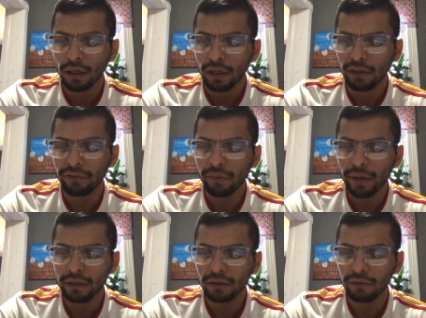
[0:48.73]

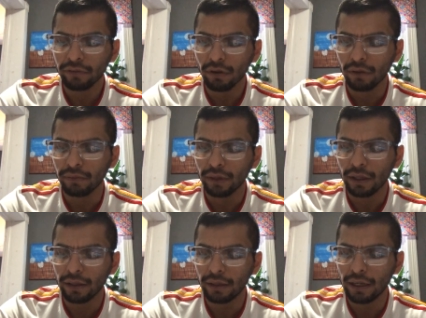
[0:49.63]
information from
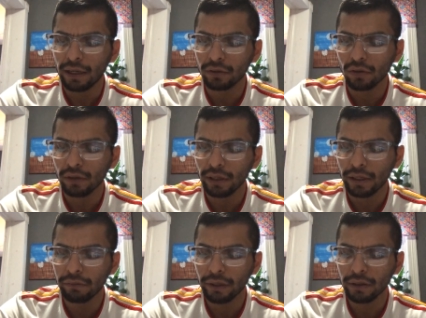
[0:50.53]
the electronic
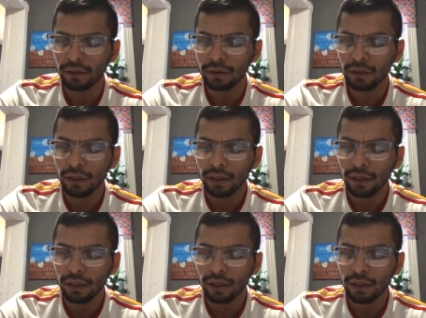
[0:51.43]
health records